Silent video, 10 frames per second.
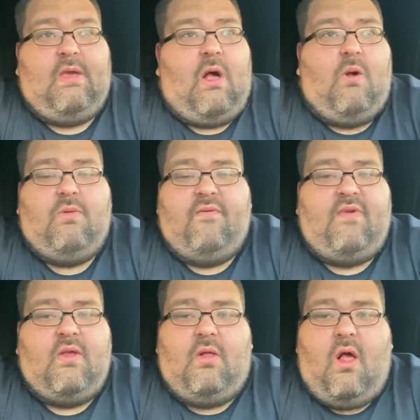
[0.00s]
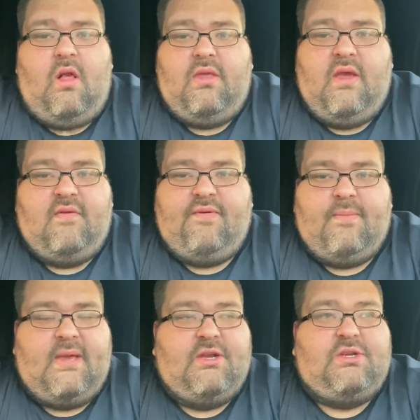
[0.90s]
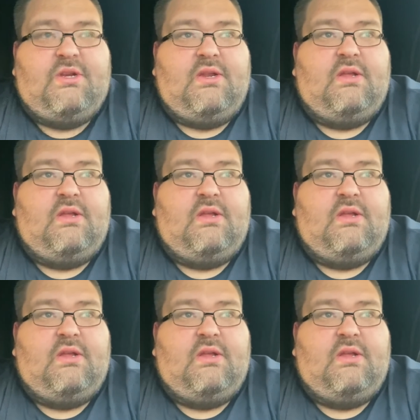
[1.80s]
I'll reveal all the information